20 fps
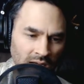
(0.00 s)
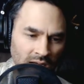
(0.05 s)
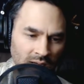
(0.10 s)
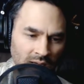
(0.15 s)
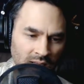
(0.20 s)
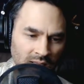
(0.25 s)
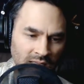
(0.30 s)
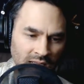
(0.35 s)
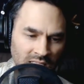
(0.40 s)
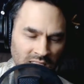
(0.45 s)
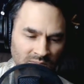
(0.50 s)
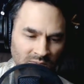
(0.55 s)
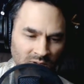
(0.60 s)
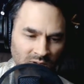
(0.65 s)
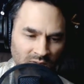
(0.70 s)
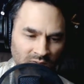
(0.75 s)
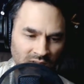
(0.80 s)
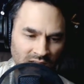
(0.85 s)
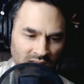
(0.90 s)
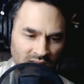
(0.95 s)
let's
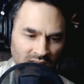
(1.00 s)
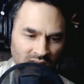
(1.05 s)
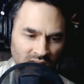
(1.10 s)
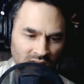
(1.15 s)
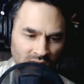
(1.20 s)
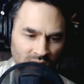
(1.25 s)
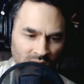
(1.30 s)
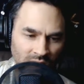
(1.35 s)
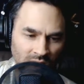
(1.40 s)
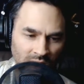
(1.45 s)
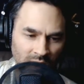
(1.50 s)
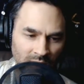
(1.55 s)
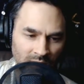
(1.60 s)
move into